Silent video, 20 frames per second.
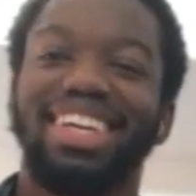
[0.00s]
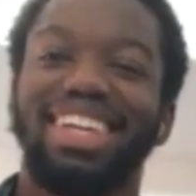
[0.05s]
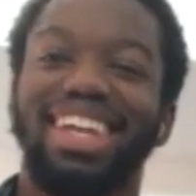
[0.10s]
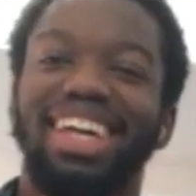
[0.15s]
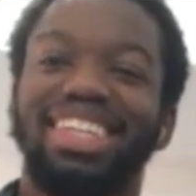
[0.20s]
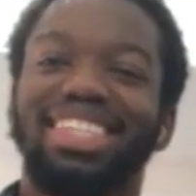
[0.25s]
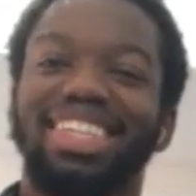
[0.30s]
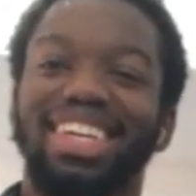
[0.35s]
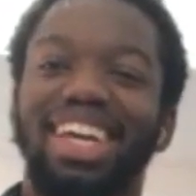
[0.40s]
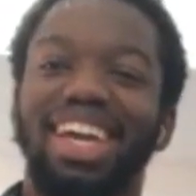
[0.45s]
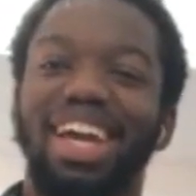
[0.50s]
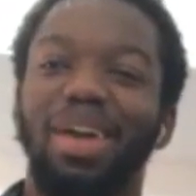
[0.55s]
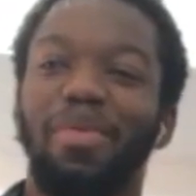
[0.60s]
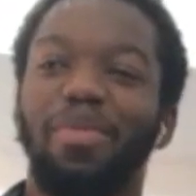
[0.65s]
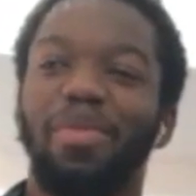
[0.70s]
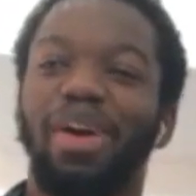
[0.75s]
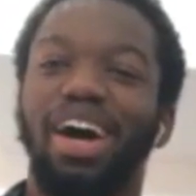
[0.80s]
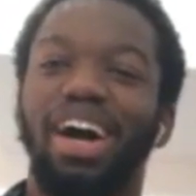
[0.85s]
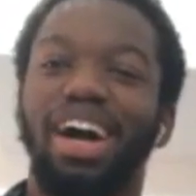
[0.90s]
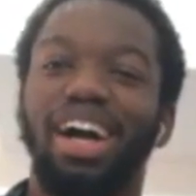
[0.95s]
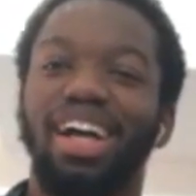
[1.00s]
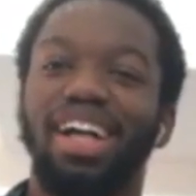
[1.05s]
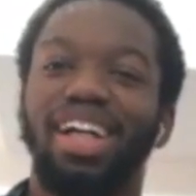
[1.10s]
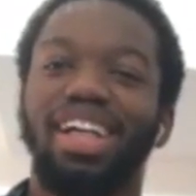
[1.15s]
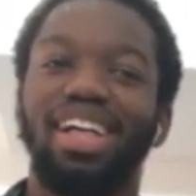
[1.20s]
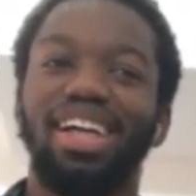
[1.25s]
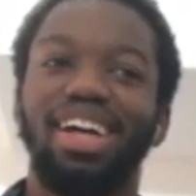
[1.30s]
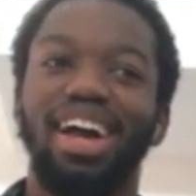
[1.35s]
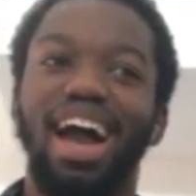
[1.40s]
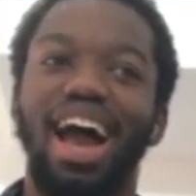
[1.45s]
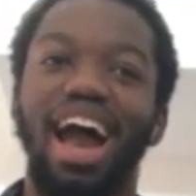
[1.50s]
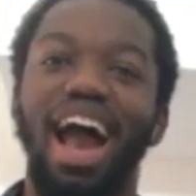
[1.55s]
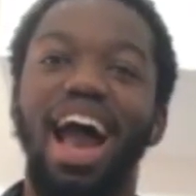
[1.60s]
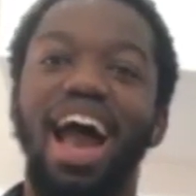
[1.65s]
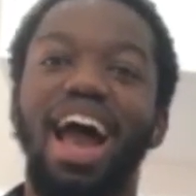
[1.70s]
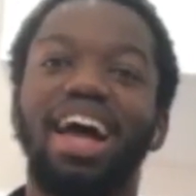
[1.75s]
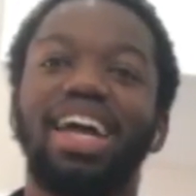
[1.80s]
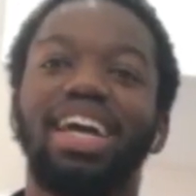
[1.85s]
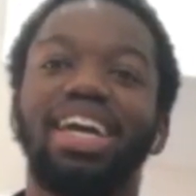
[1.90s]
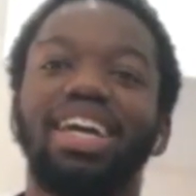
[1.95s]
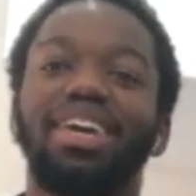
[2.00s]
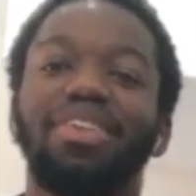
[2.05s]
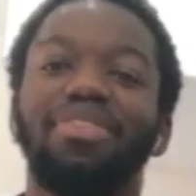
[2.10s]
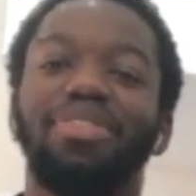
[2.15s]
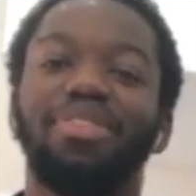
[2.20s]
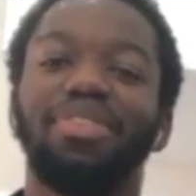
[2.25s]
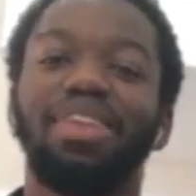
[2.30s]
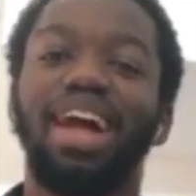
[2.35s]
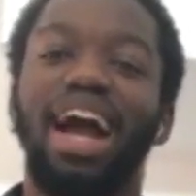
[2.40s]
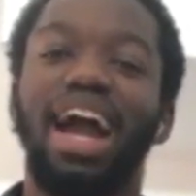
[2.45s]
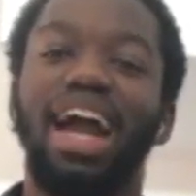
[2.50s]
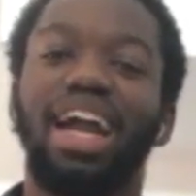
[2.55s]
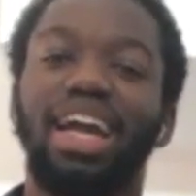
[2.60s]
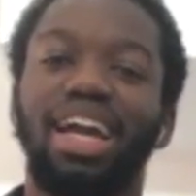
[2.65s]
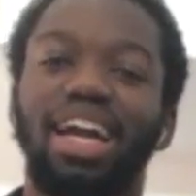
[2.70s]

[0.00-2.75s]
That's okay. But I feel like